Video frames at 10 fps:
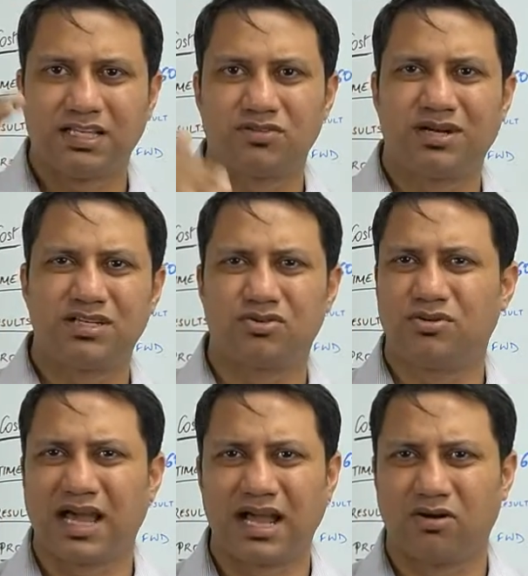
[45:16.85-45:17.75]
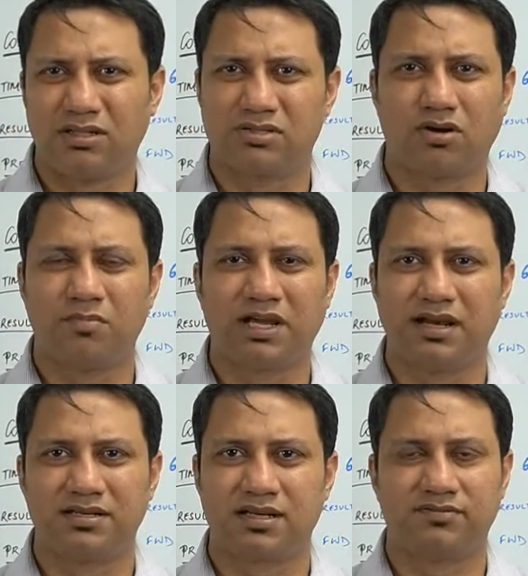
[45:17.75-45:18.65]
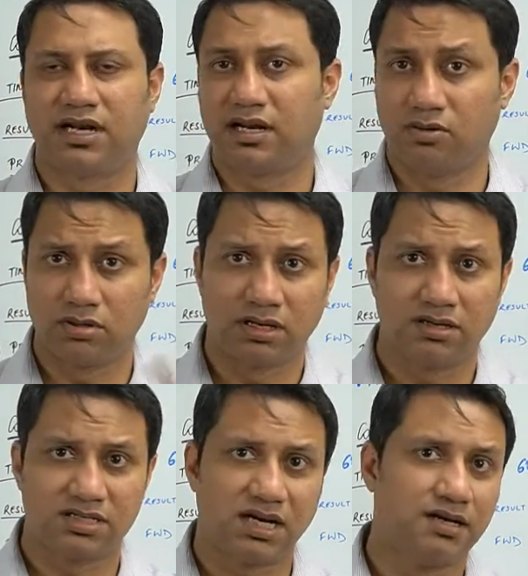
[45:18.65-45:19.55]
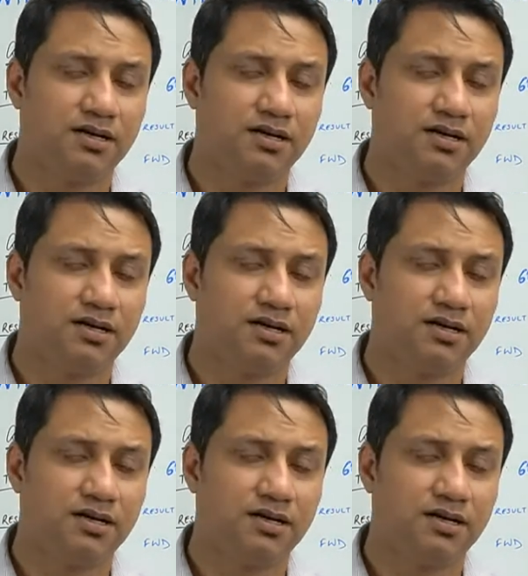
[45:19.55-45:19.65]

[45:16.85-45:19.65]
H1, H2 tag, all this complicated stuff that I don't understand,